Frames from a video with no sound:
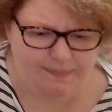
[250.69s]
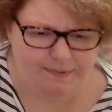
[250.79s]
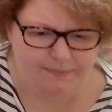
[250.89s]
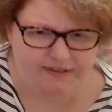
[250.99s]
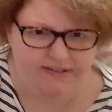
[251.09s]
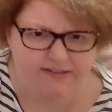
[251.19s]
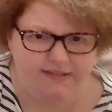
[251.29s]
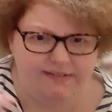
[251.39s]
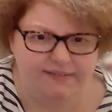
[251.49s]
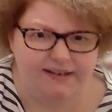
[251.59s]
the big
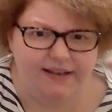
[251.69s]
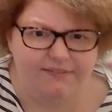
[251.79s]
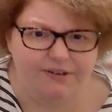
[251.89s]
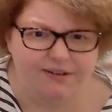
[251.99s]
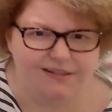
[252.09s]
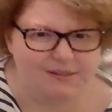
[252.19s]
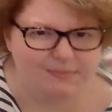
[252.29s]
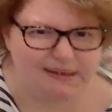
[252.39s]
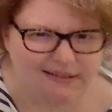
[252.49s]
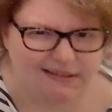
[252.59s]

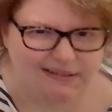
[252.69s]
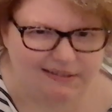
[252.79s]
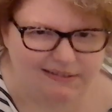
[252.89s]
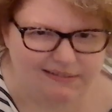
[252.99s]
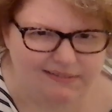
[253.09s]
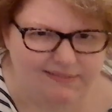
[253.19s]
ever-expanding,